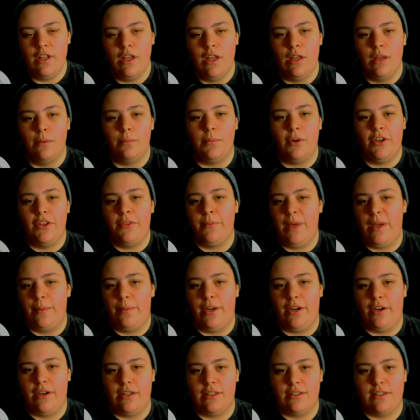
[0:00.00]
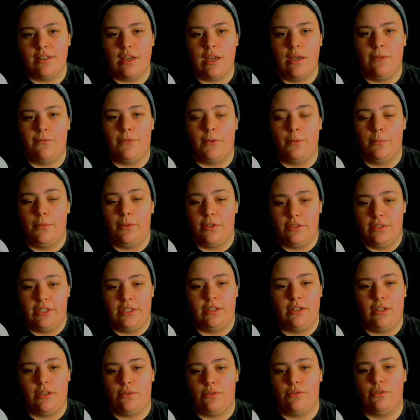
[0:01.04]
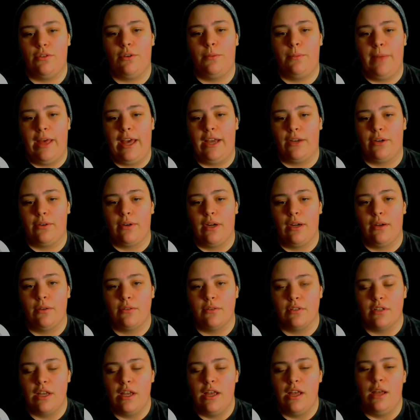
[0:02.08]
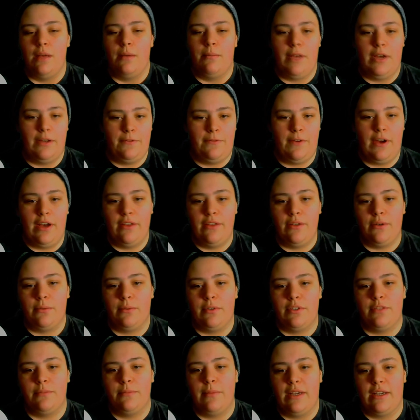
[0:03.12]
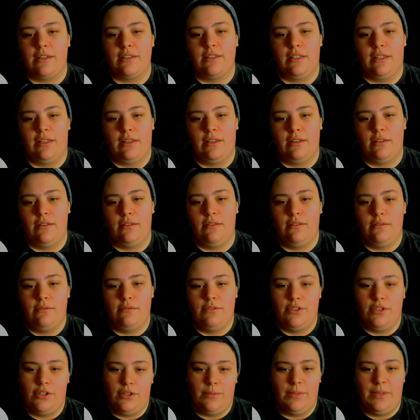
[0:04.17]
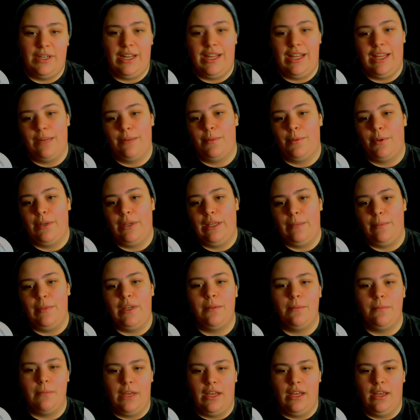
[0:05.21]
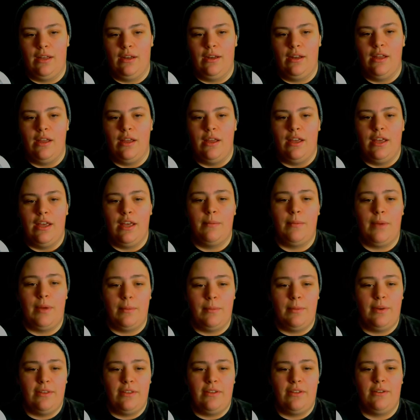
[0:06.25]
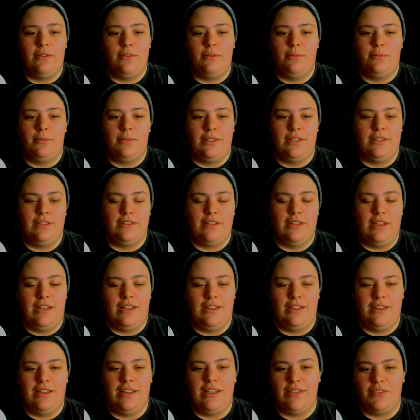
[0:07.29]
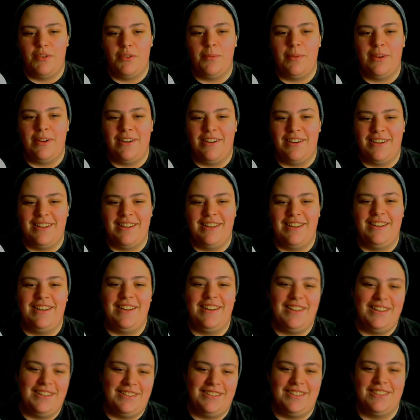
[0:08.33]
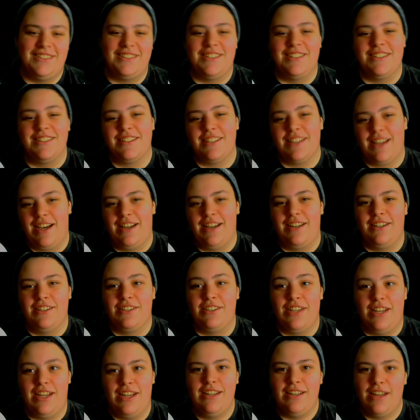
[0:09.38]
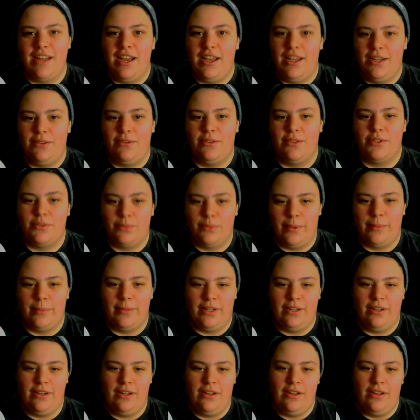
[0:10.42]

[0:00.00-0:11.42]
Both my parents came from multicultural backgrounds. My father was a Mexican, German, and Bohemian man, and my mother was a Native American, English, and Scottish, and Irish woman.